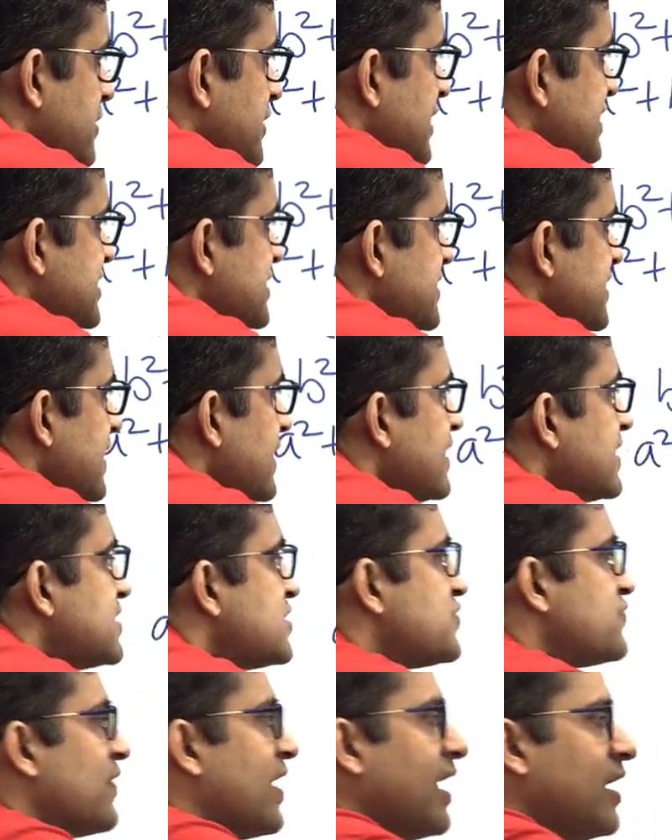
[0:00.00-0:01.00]
distill
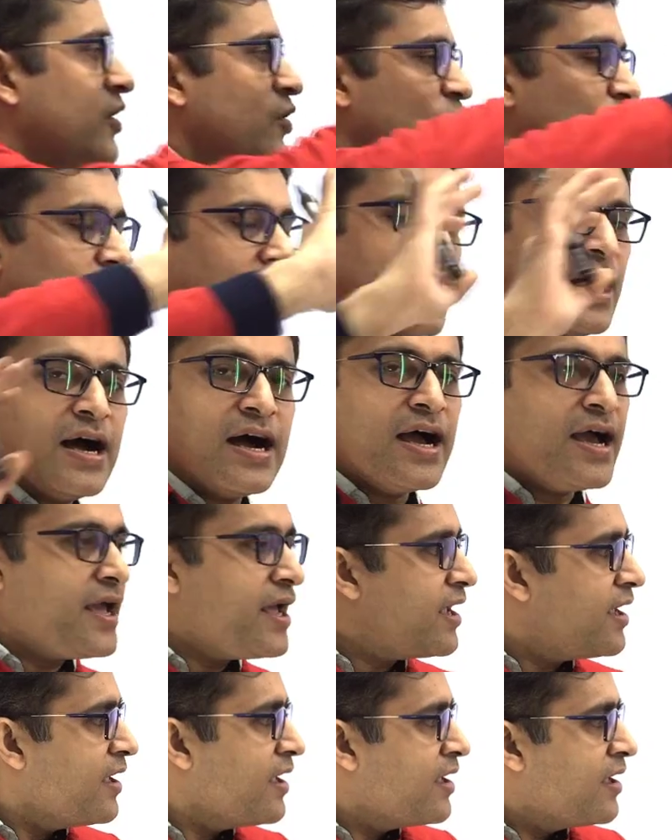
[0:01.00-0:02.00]
its value,
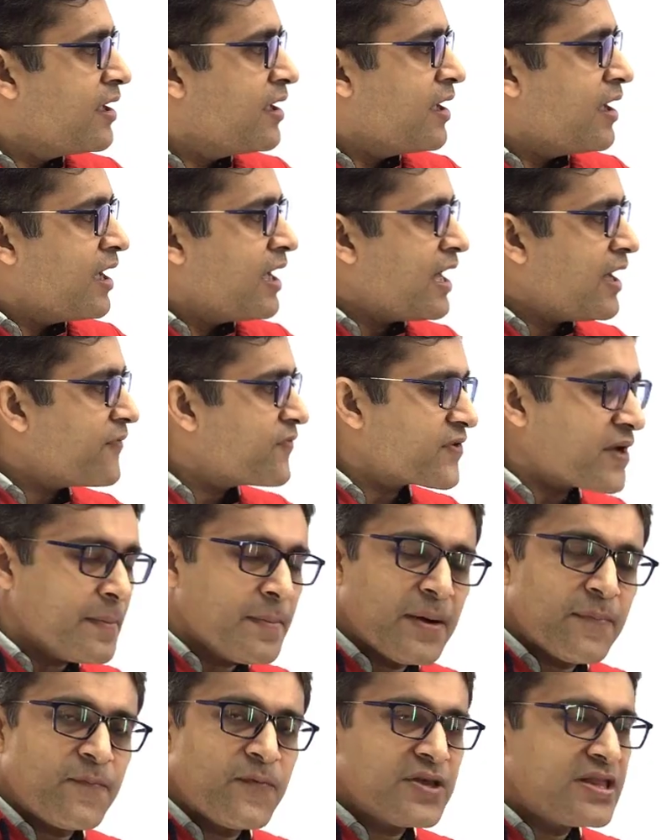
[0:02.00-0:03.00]
I have
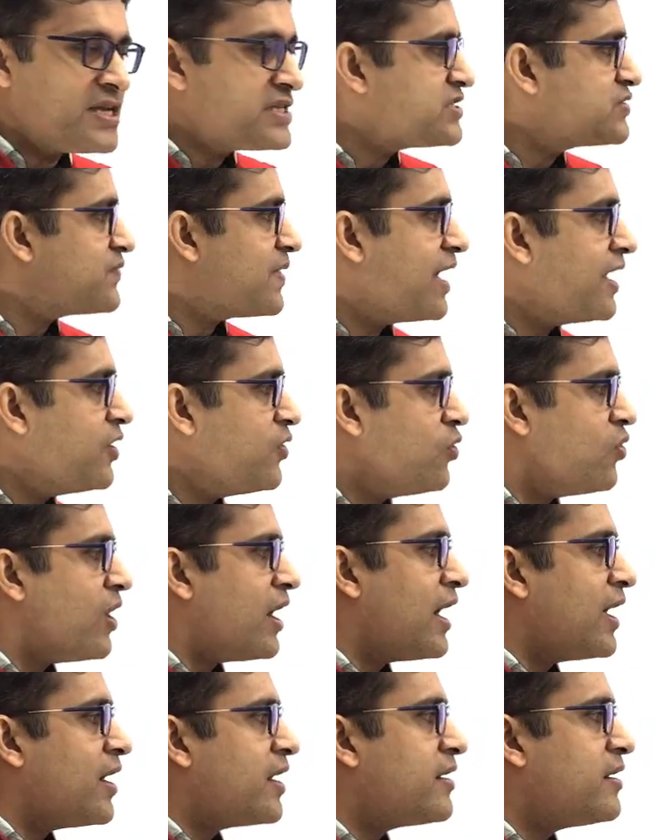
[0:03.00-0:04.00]
come up with its value
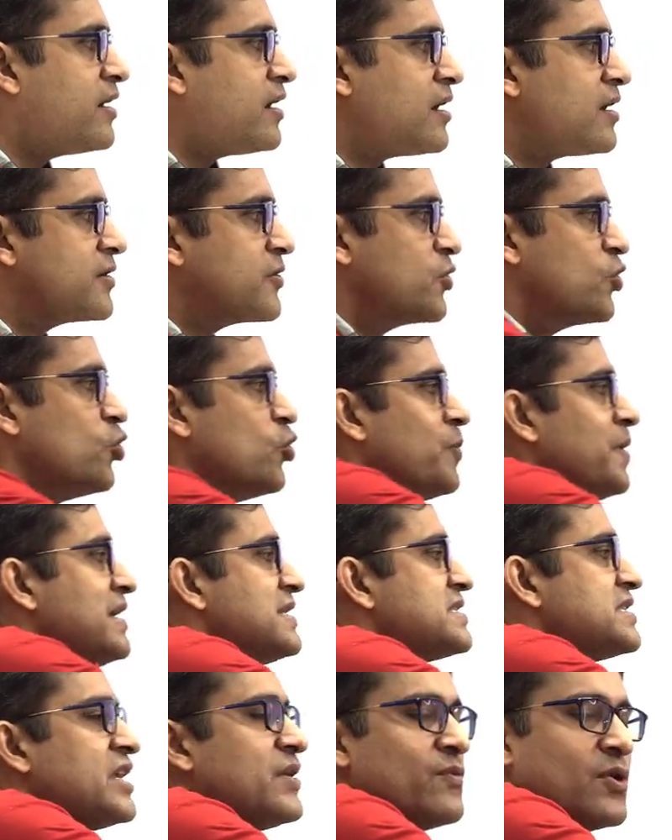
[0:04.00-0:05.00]
and uh,
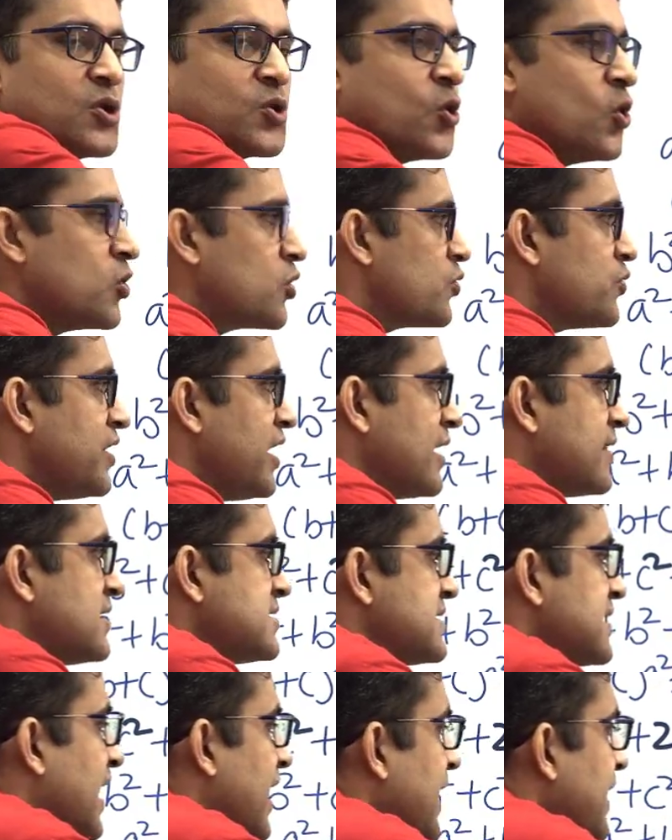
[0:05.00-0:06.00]
2bc will go to the
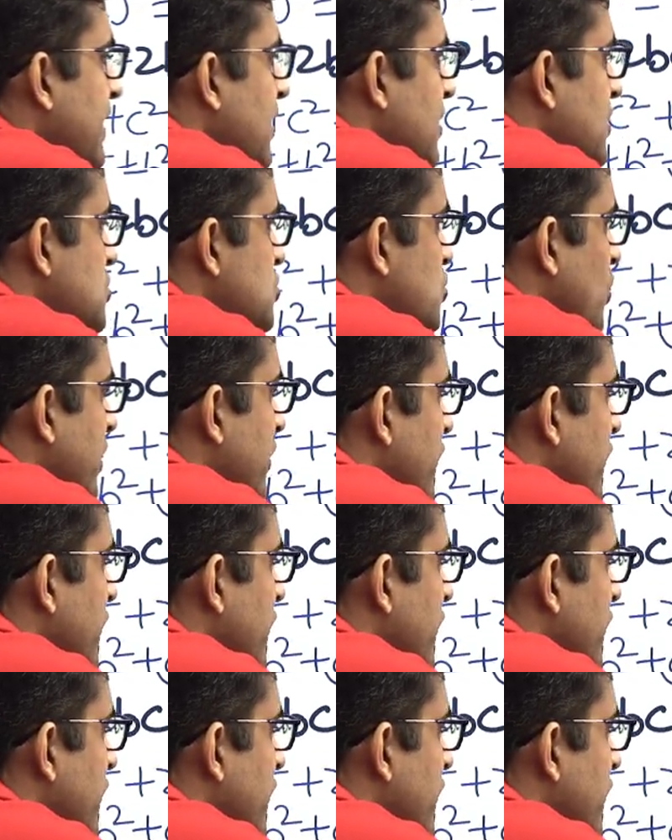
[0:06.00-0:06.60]
other side. So